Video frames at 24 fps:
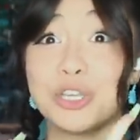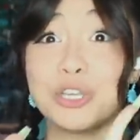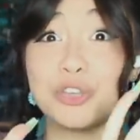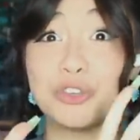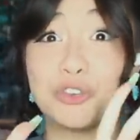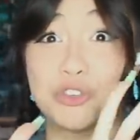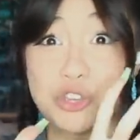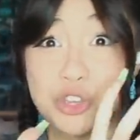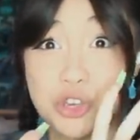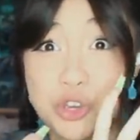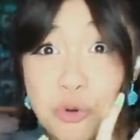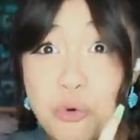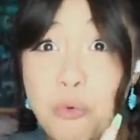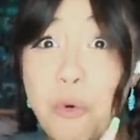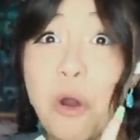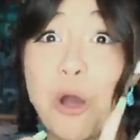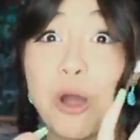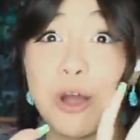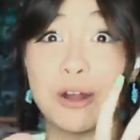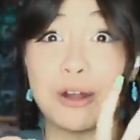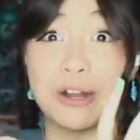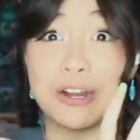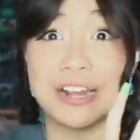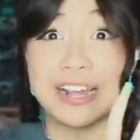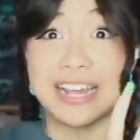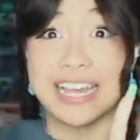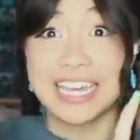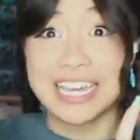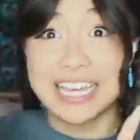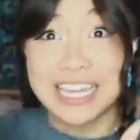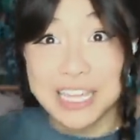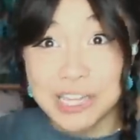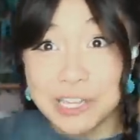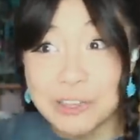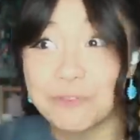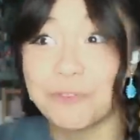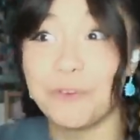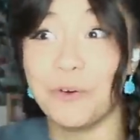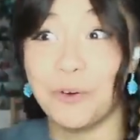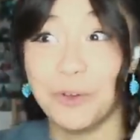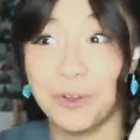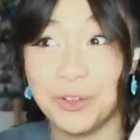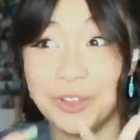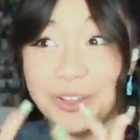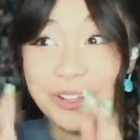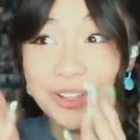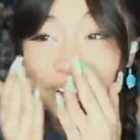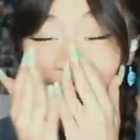you are
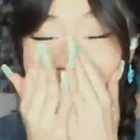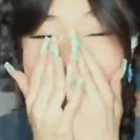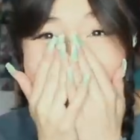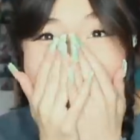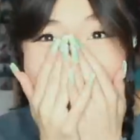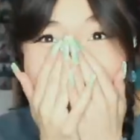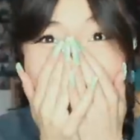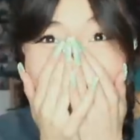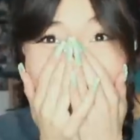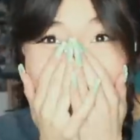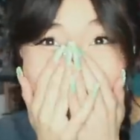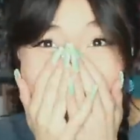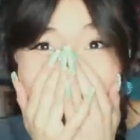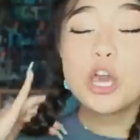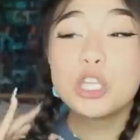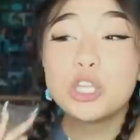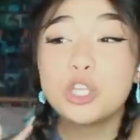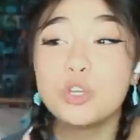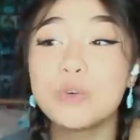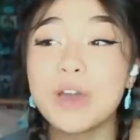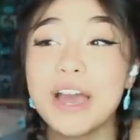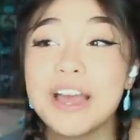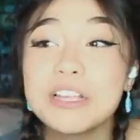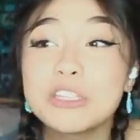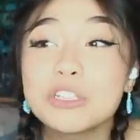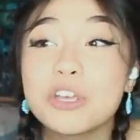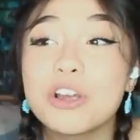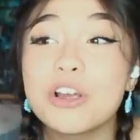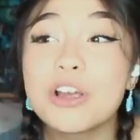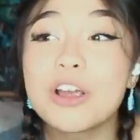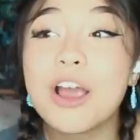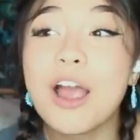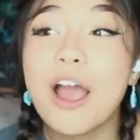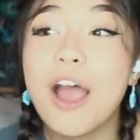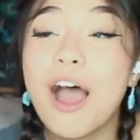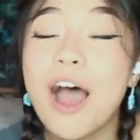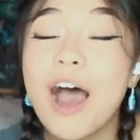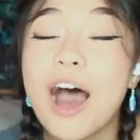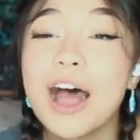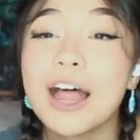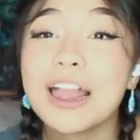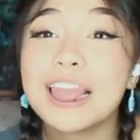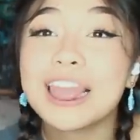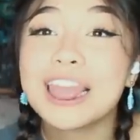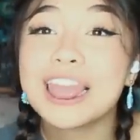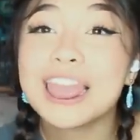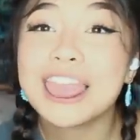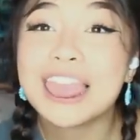evil. You guys are
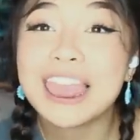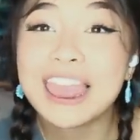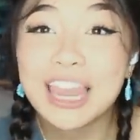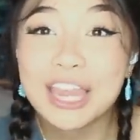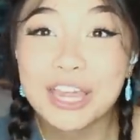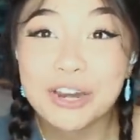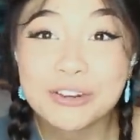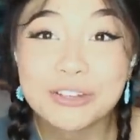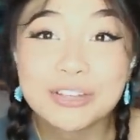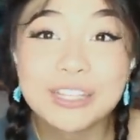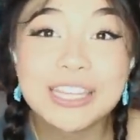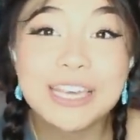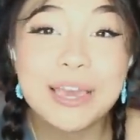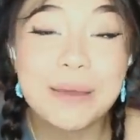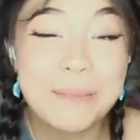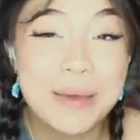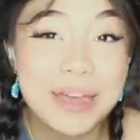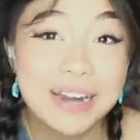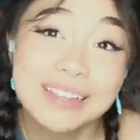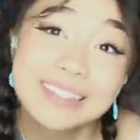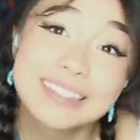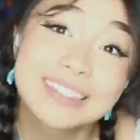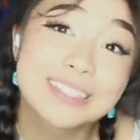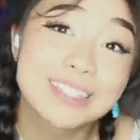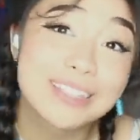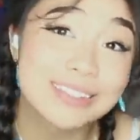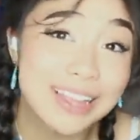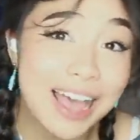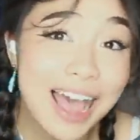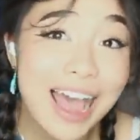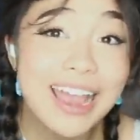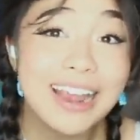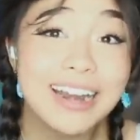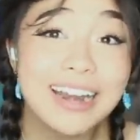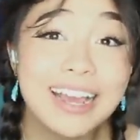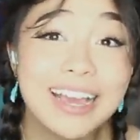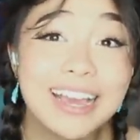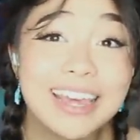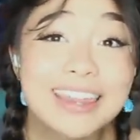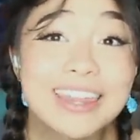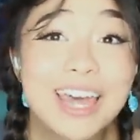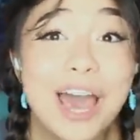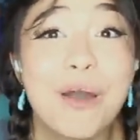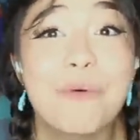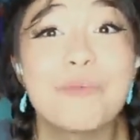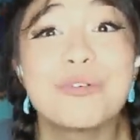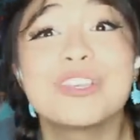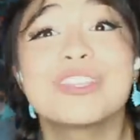literally a menace to society.
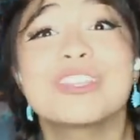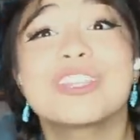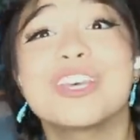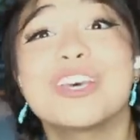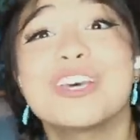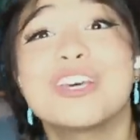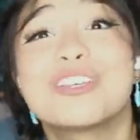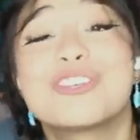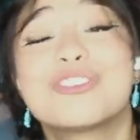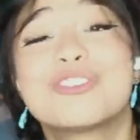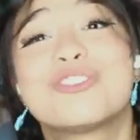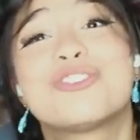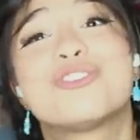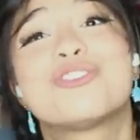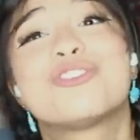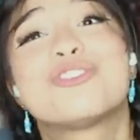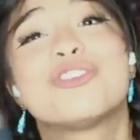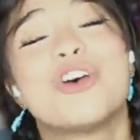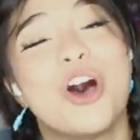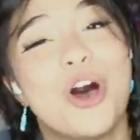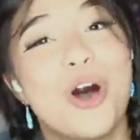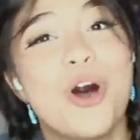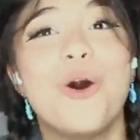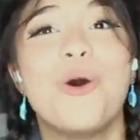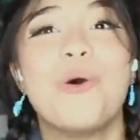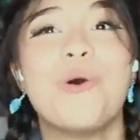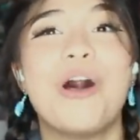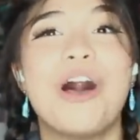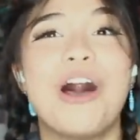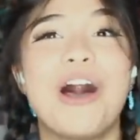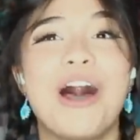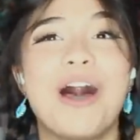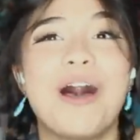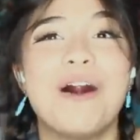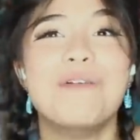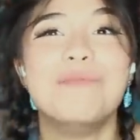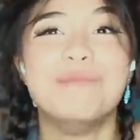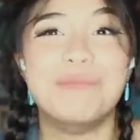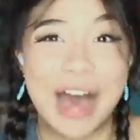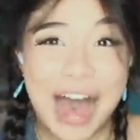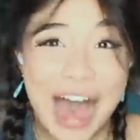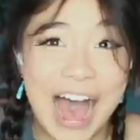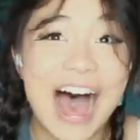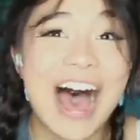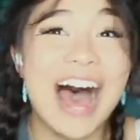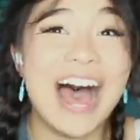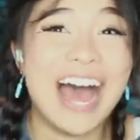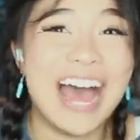That was so
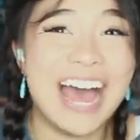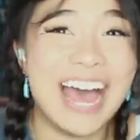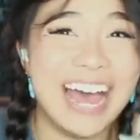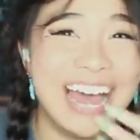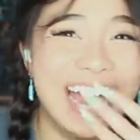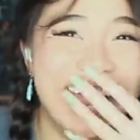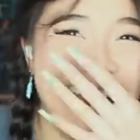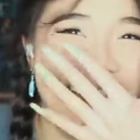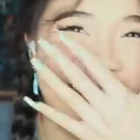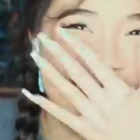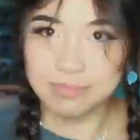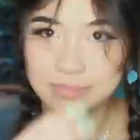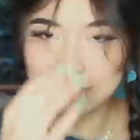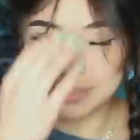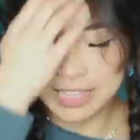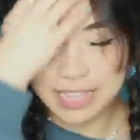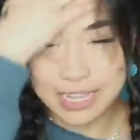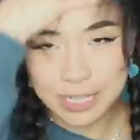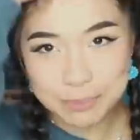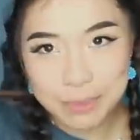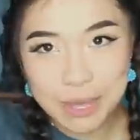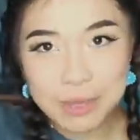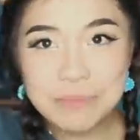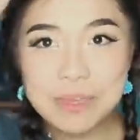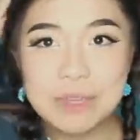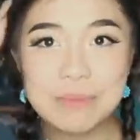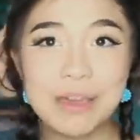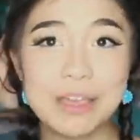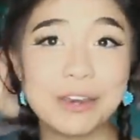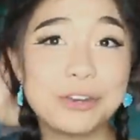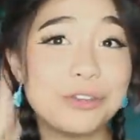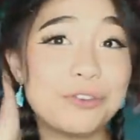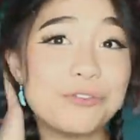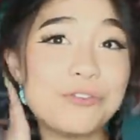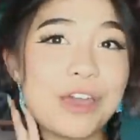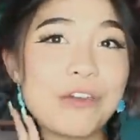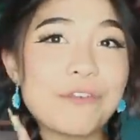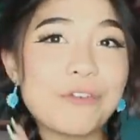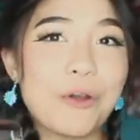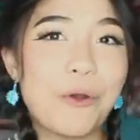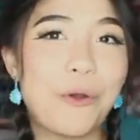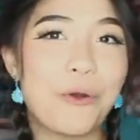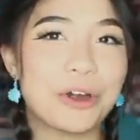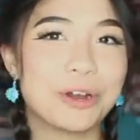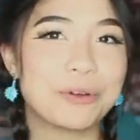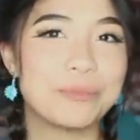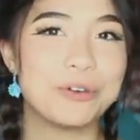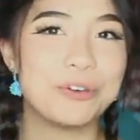bad. This might be my new favorite
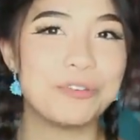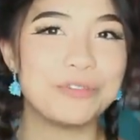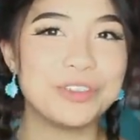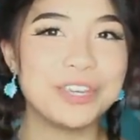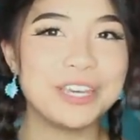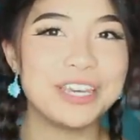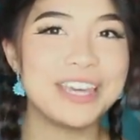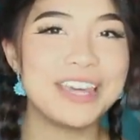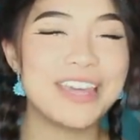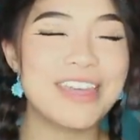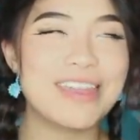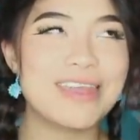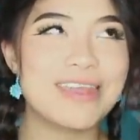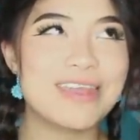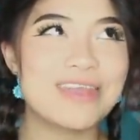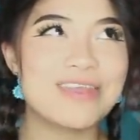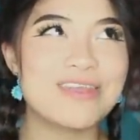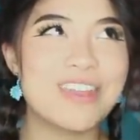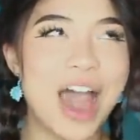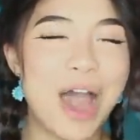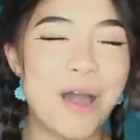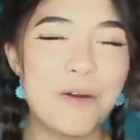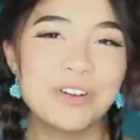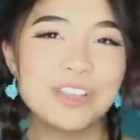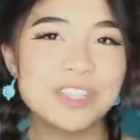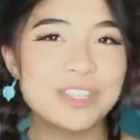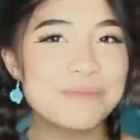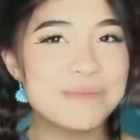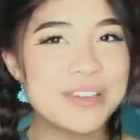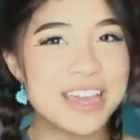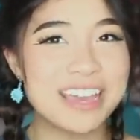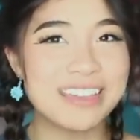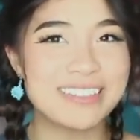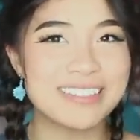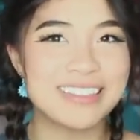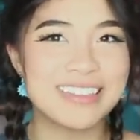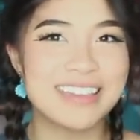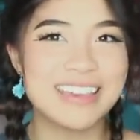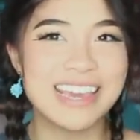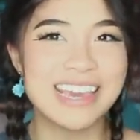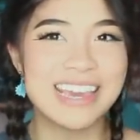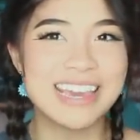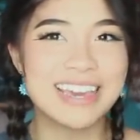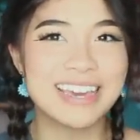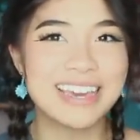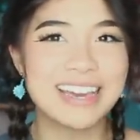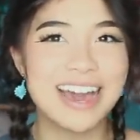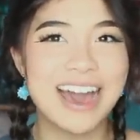horror movie. That was
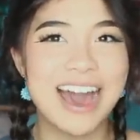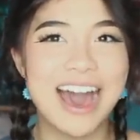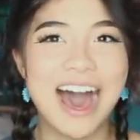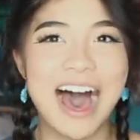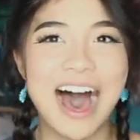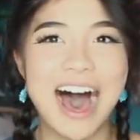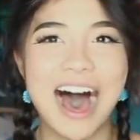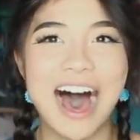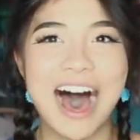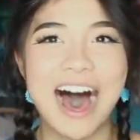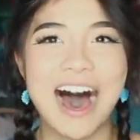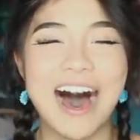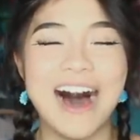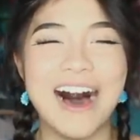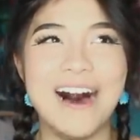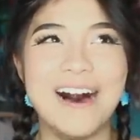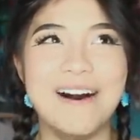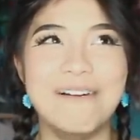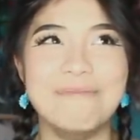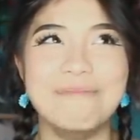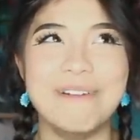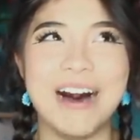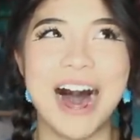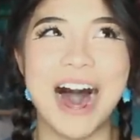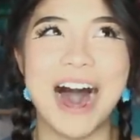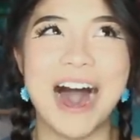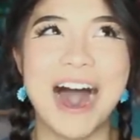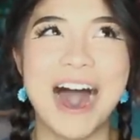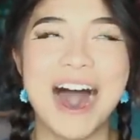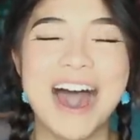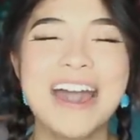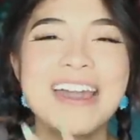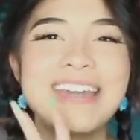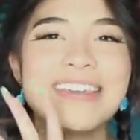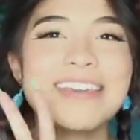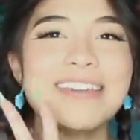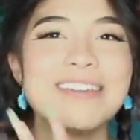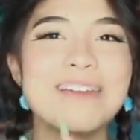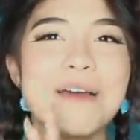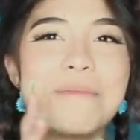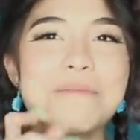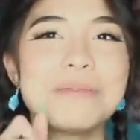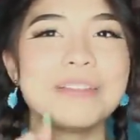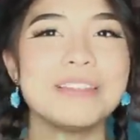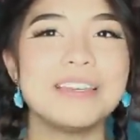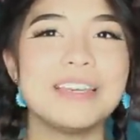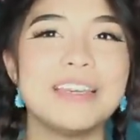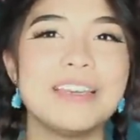amazing. I
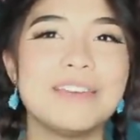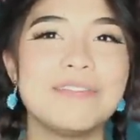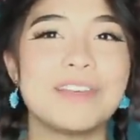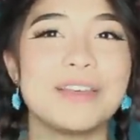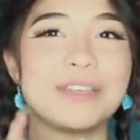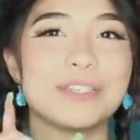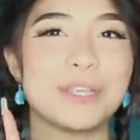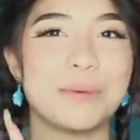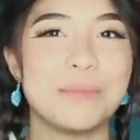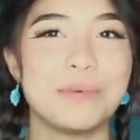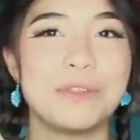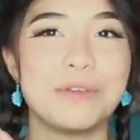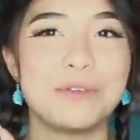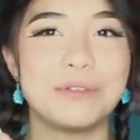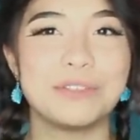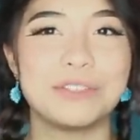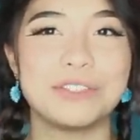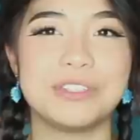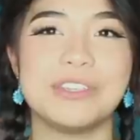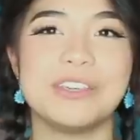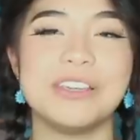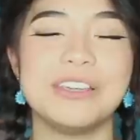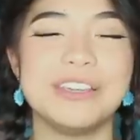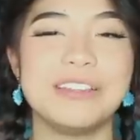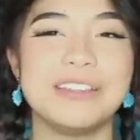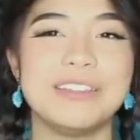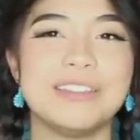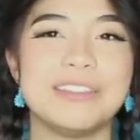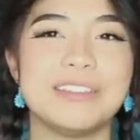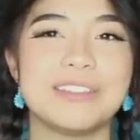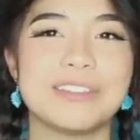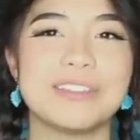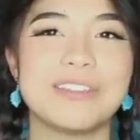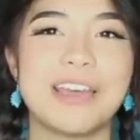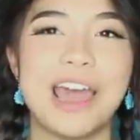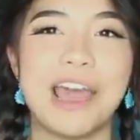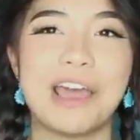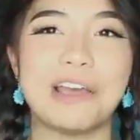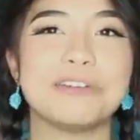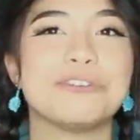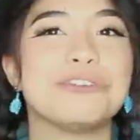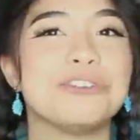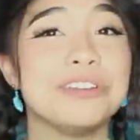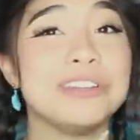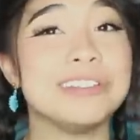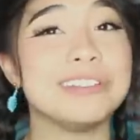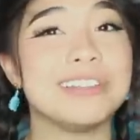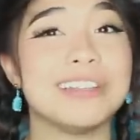cannot believe that some of those scenes
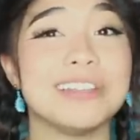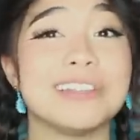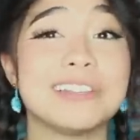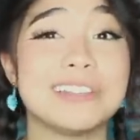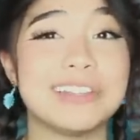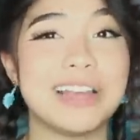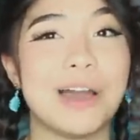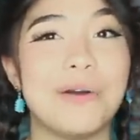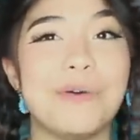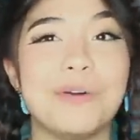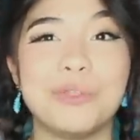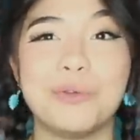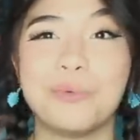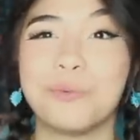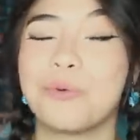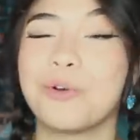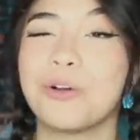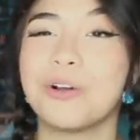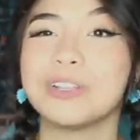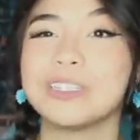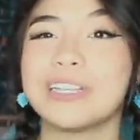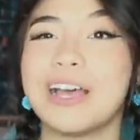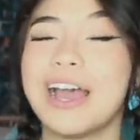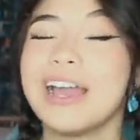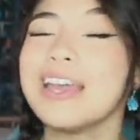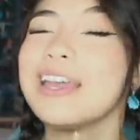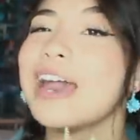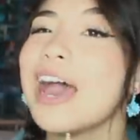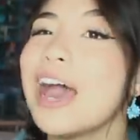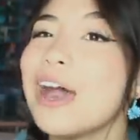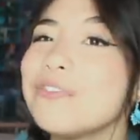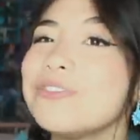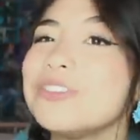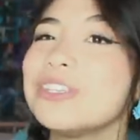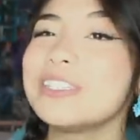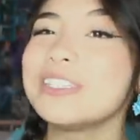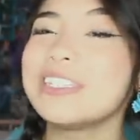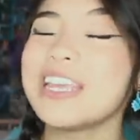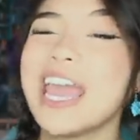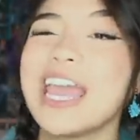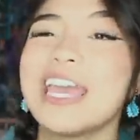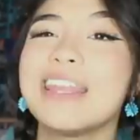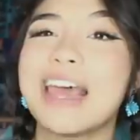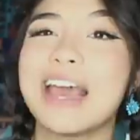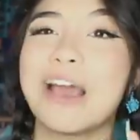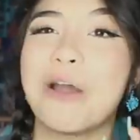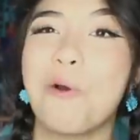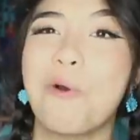actually exist now in the world. I have to
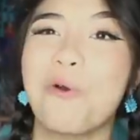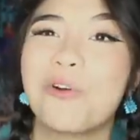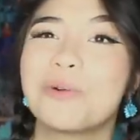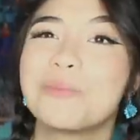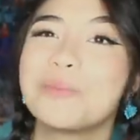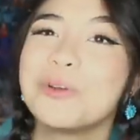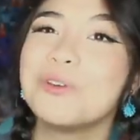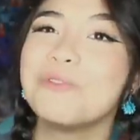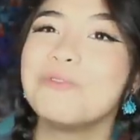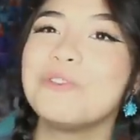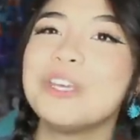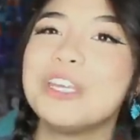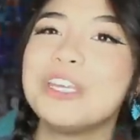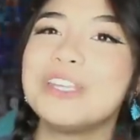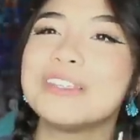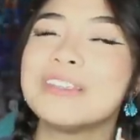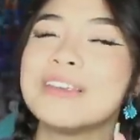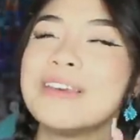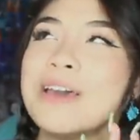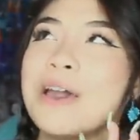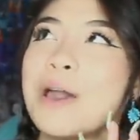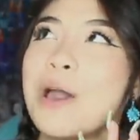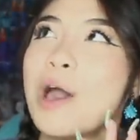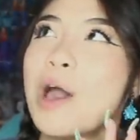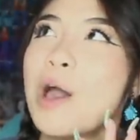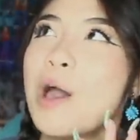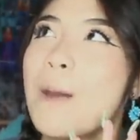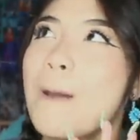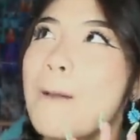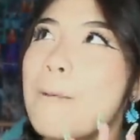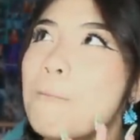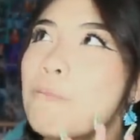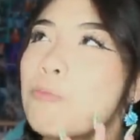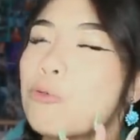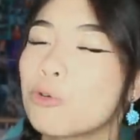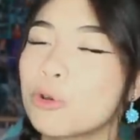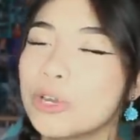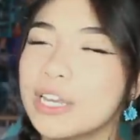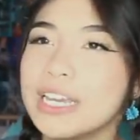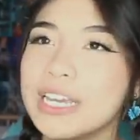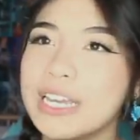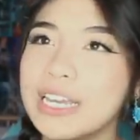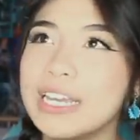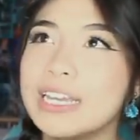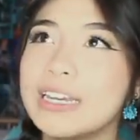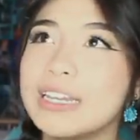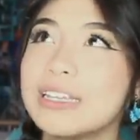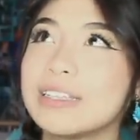say that horror movies
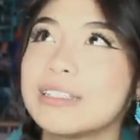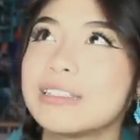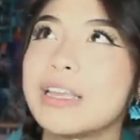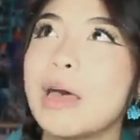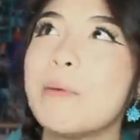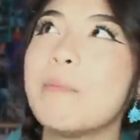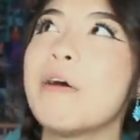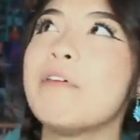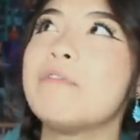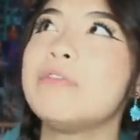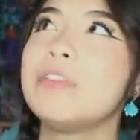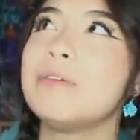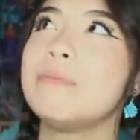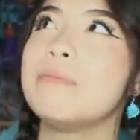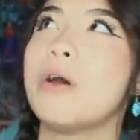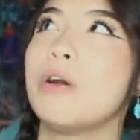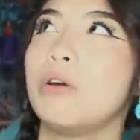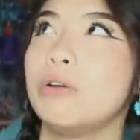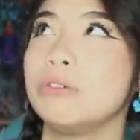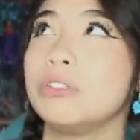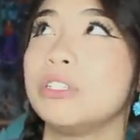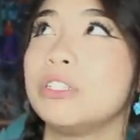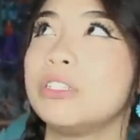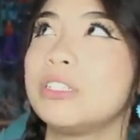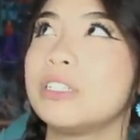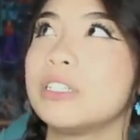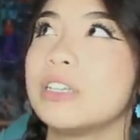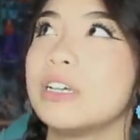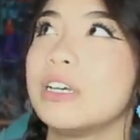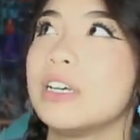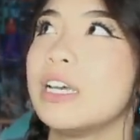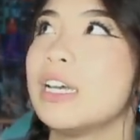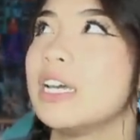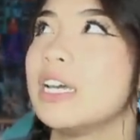breed some of the most